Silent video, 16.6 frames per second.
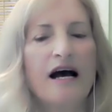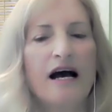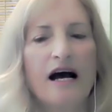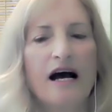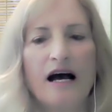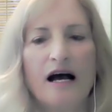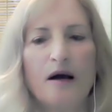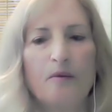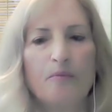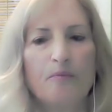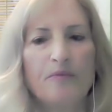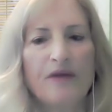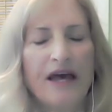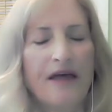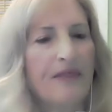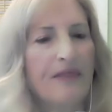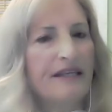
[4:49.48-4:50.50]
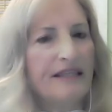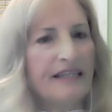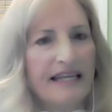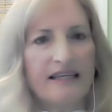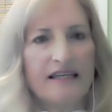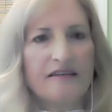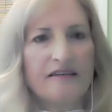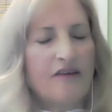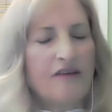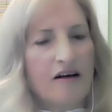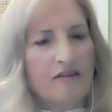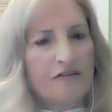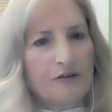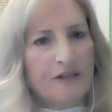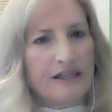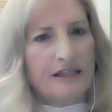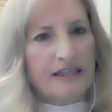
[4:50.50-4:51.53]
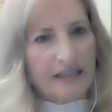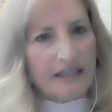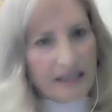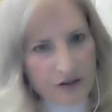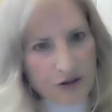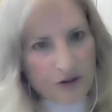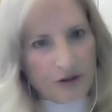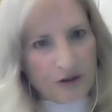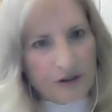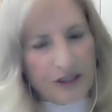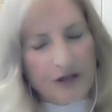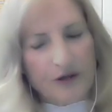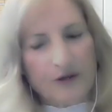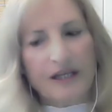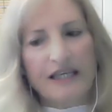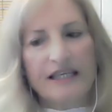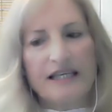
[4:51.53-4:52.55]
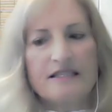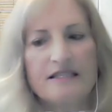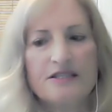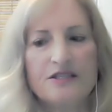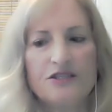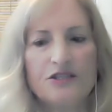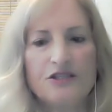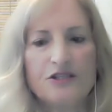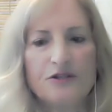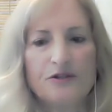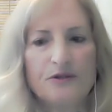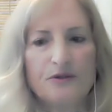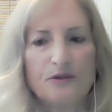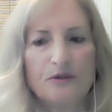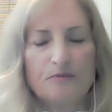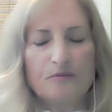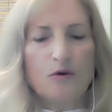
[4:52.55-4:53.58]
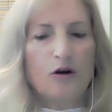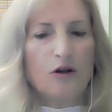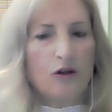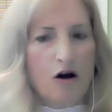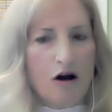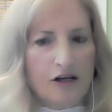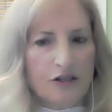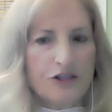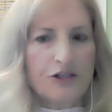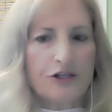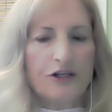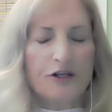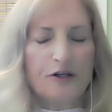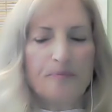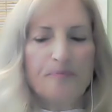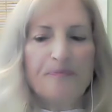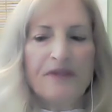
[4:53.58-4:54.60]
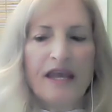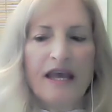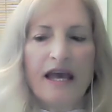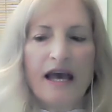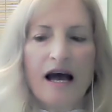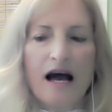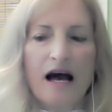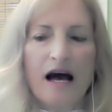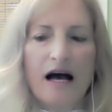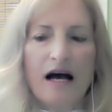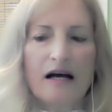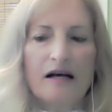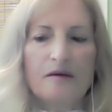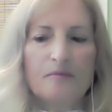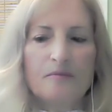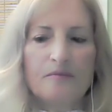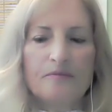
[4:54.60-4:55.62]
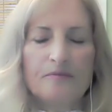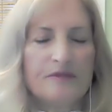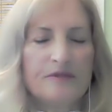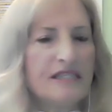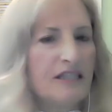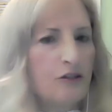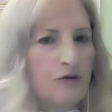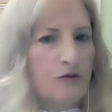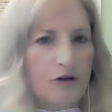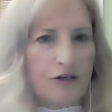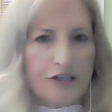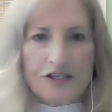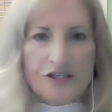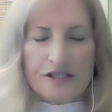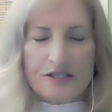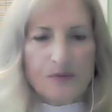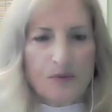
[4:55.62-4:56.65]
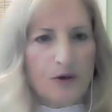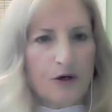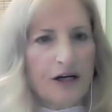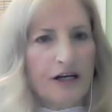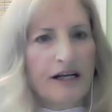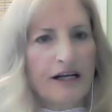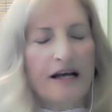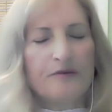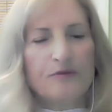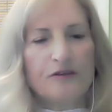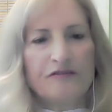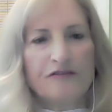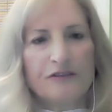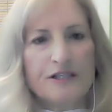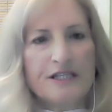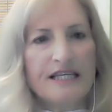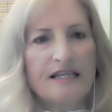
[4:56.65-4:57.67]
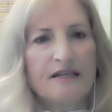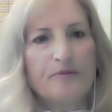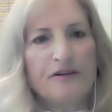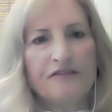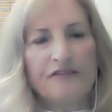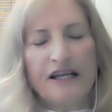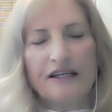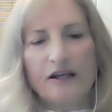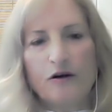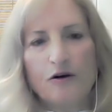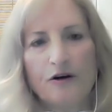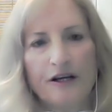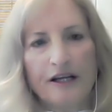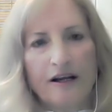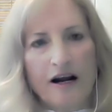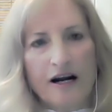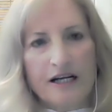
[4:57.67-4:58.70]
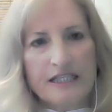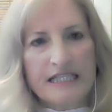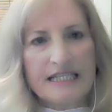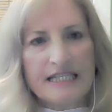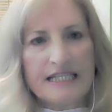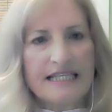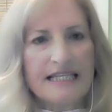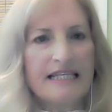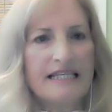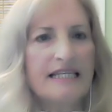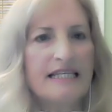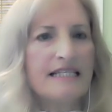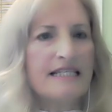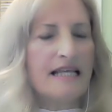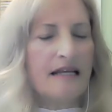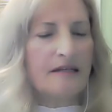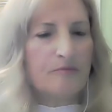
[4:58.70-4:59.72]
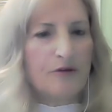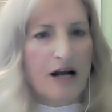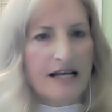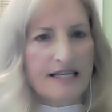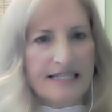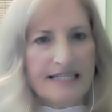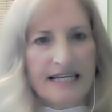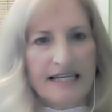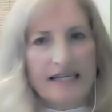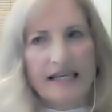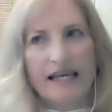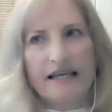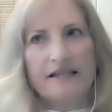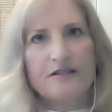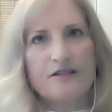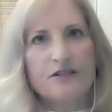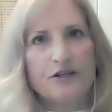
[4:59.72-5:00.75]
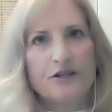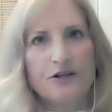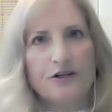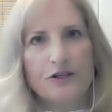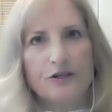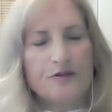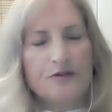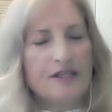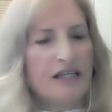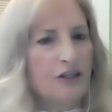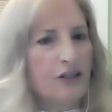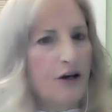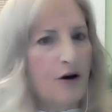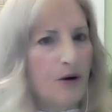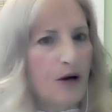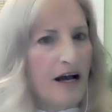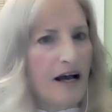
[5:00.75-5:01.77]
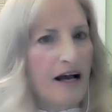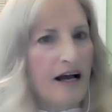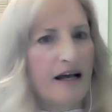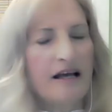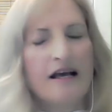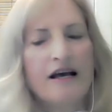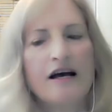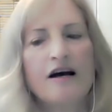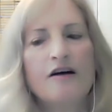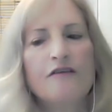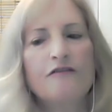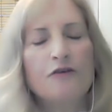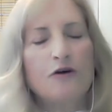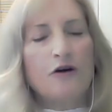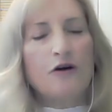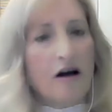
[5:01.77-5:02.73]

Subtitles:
and then getting involved with the Integral Yoga Institute more long-term. Dean Ornish's work on reversing and preventing coronary heart disease, on prostate cancer, using yoga for